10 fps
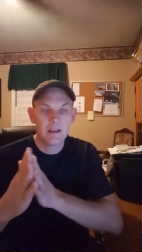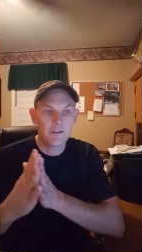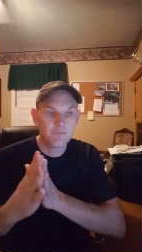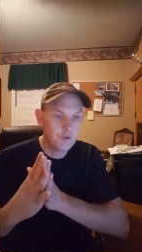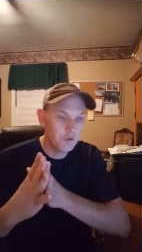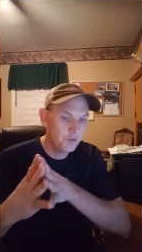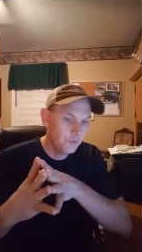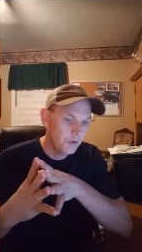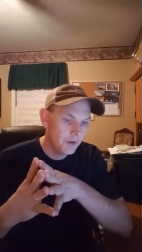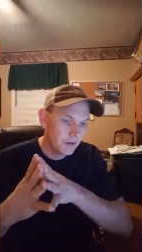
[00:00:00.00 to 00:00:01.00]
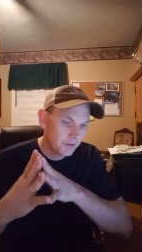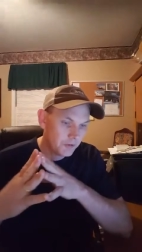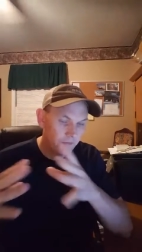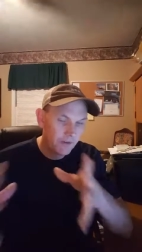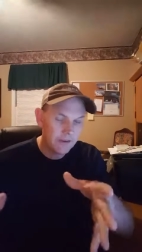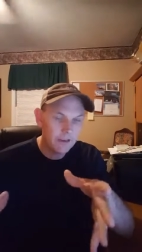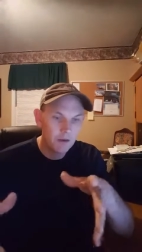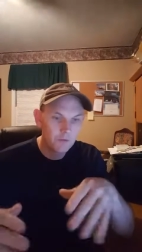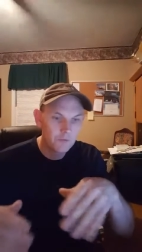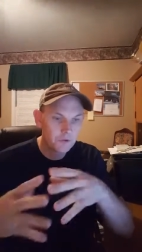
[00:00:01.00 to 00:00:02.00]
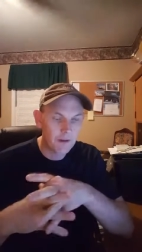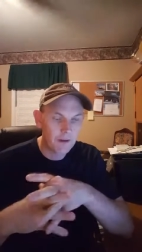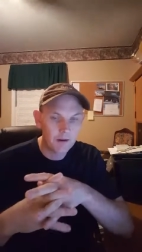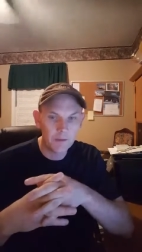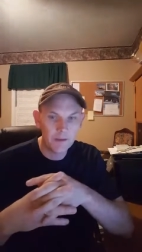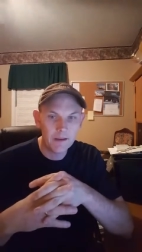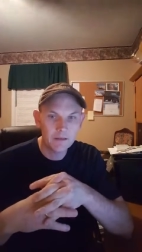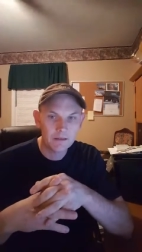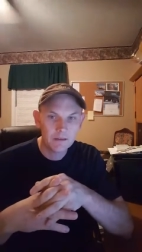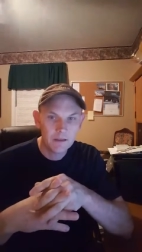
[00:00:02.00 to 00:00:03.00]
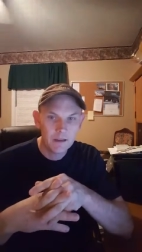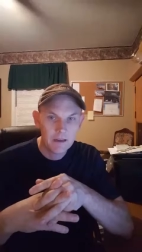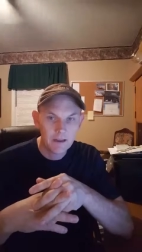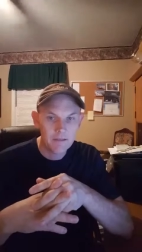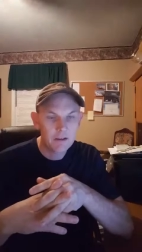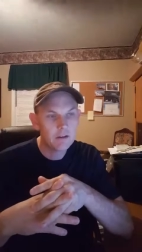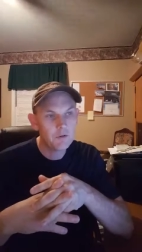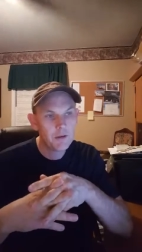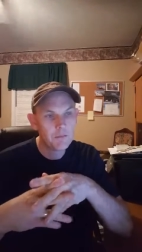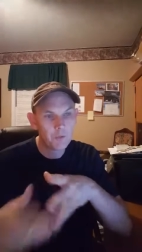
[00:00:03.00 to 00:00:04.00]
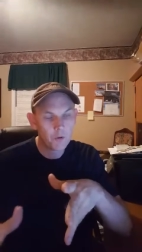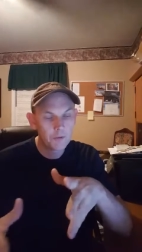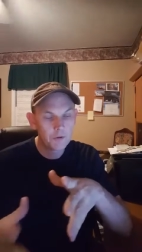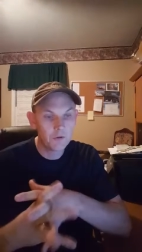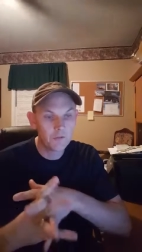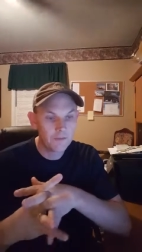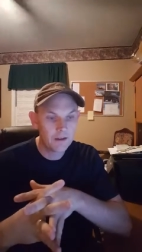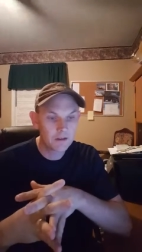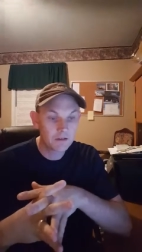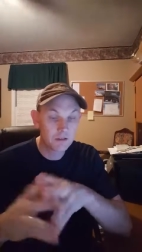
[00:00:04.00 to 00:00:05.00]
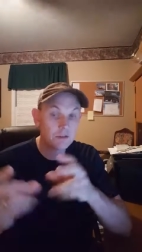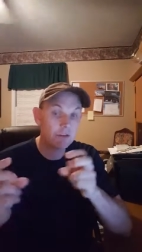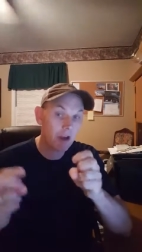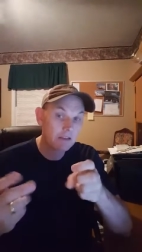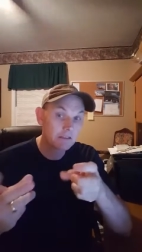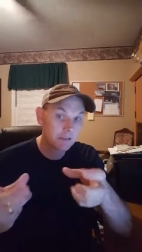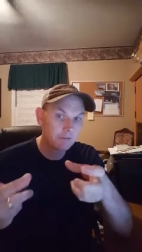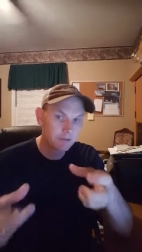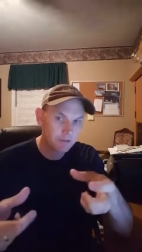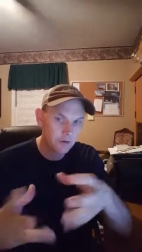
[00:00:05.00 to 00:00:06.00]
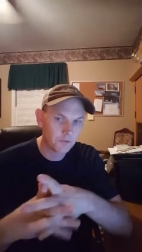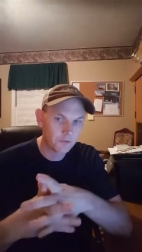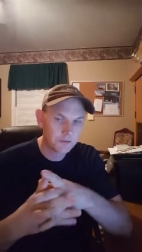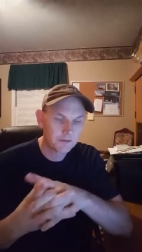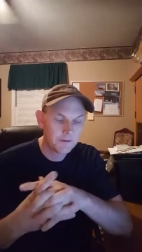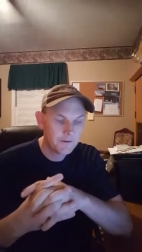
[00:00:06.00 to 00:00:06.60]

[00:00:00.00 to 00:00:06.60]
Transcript: If you do videos for about a week and then you get bored with doing videos because you're not seeing results,